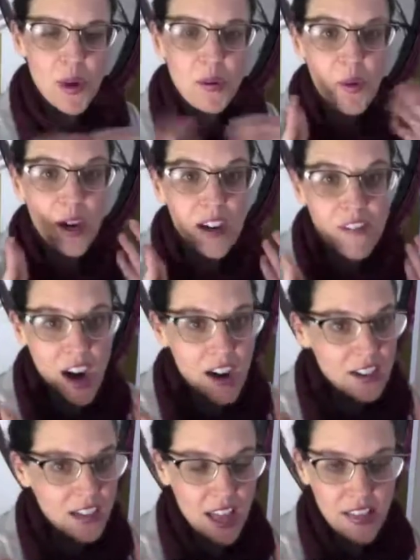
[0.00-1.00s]
a work of
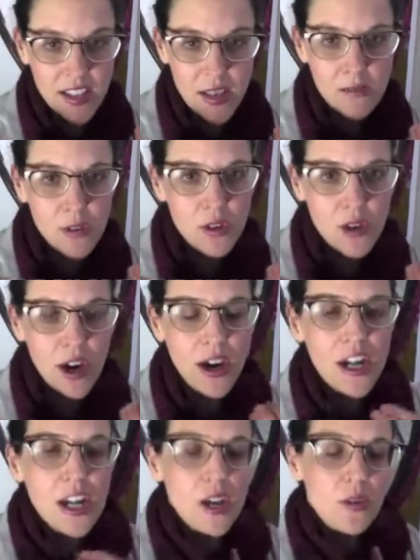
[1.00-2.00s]
art is on the computer,
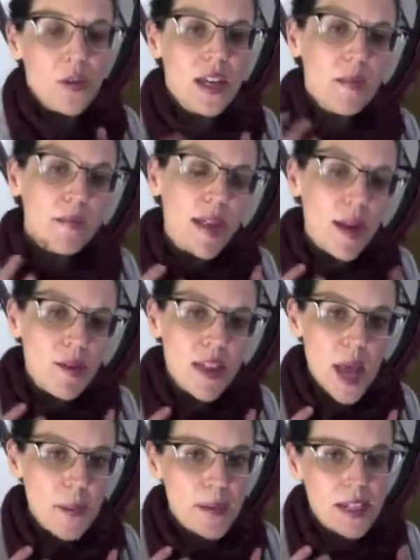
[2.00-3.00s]
we can play with
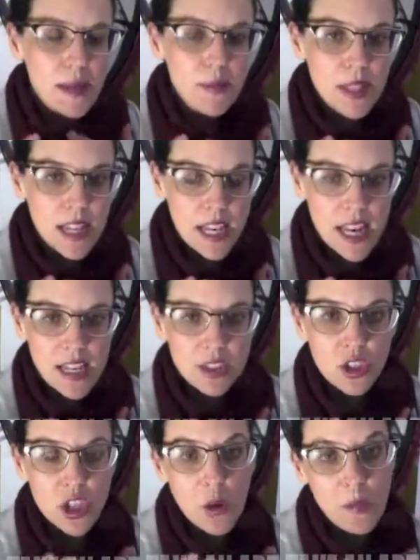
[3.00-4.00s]
it and manipulate it in
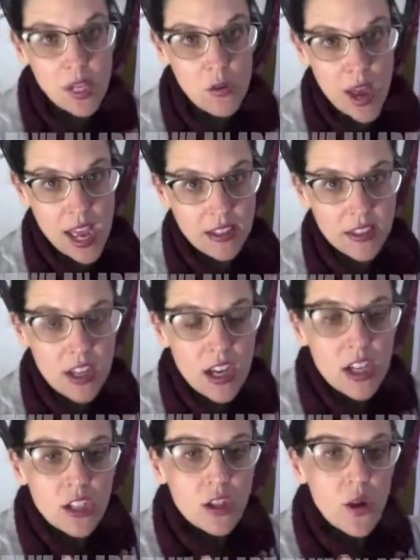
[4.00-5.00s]
so many ways.
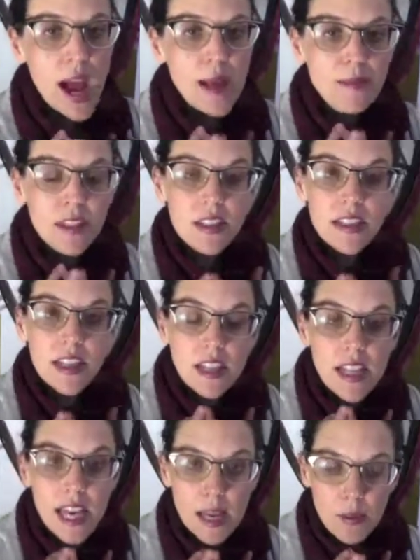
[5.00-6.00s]
So I'm still
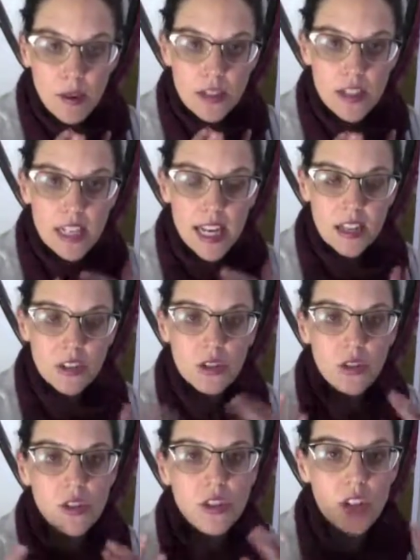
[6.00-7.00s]
able to take a
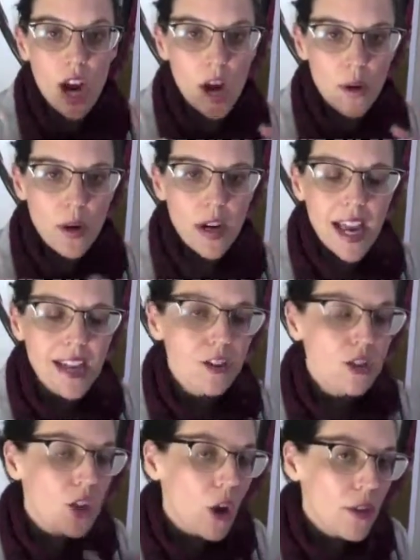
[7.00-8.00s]
student's artwork and
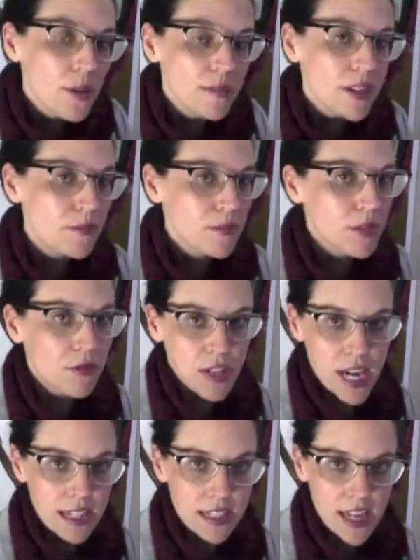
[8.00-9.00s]
show them some different
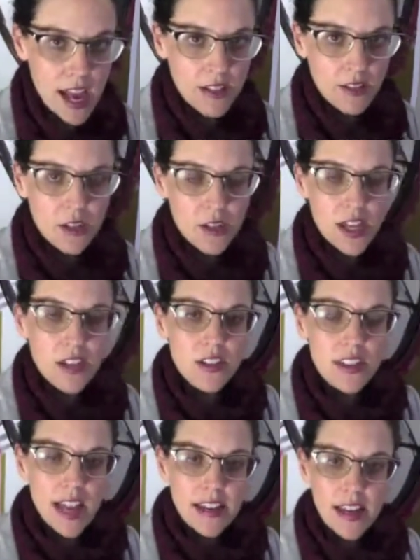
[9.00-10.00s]
ideas. So they're
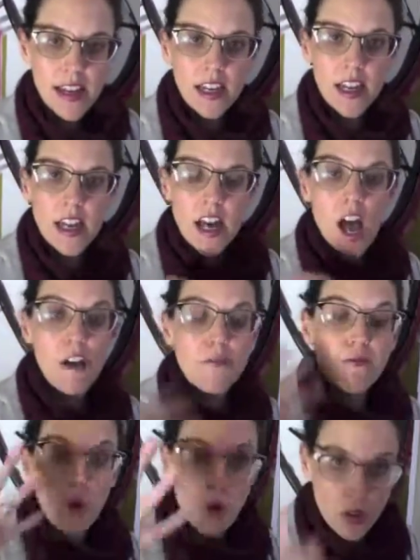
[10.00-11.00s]
sending a
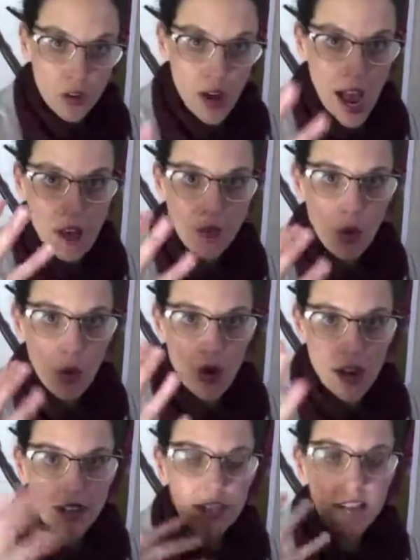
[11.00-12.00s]
photograph
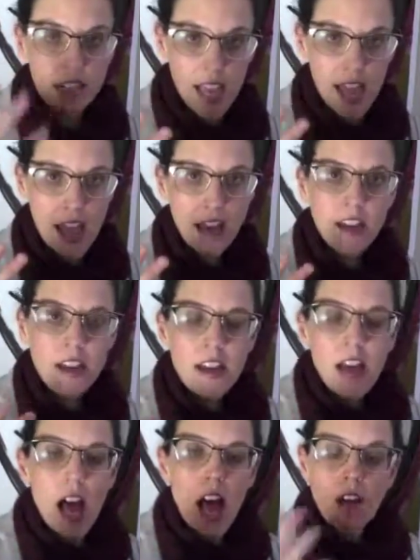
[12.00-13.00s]
or a scan
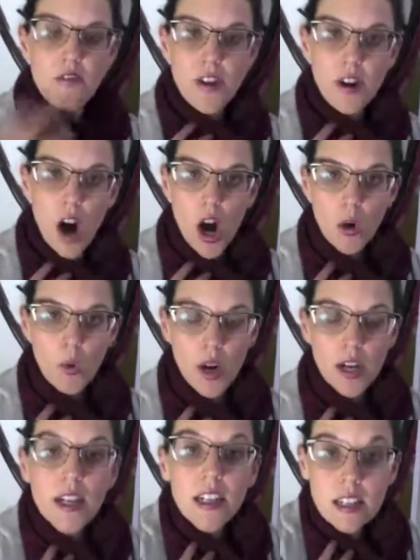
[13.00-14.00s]
of their
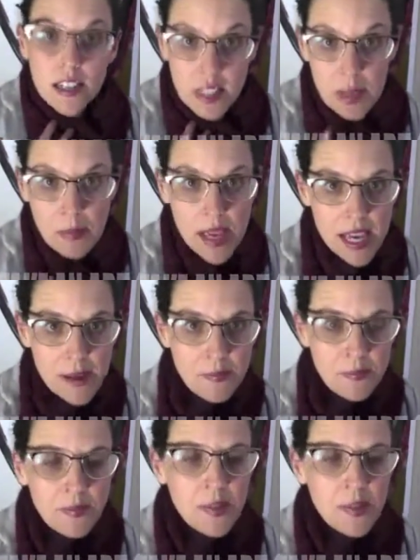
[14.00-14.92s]
artwork to me.